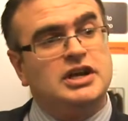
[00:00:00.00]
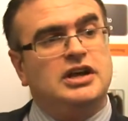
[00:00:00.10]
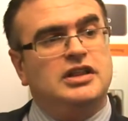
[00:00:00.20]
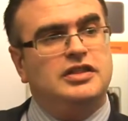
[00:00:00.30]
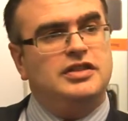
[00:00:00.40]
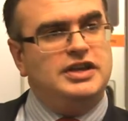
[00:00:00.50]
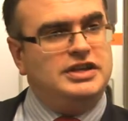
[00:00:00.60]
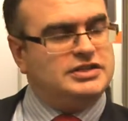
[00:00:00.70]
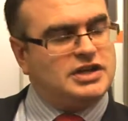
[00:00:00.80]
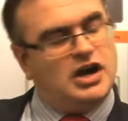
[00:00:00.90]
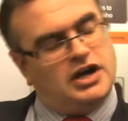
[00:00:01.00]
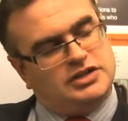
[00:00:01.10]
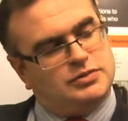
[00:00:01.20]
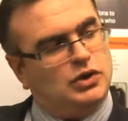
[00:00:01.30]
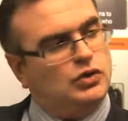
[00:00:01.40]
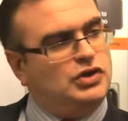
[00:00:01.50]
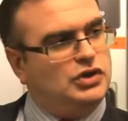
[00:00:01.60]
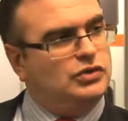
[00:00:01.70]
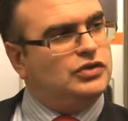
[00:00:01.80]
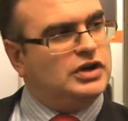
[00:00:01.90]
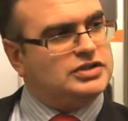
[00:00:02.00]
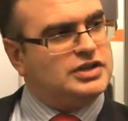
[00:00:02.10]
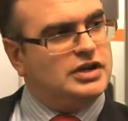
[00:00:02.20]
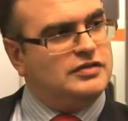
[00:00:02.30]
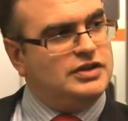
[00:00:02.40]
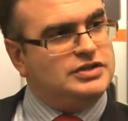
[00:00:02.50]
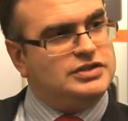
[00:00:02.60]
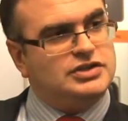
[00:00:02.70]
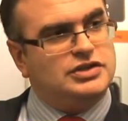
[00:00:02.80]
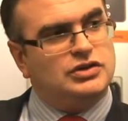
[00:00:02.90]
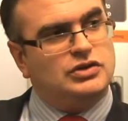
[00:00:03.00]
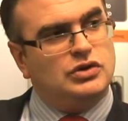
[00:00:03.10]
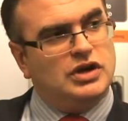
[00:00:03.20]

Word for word: Mm. These guys will all use our service to,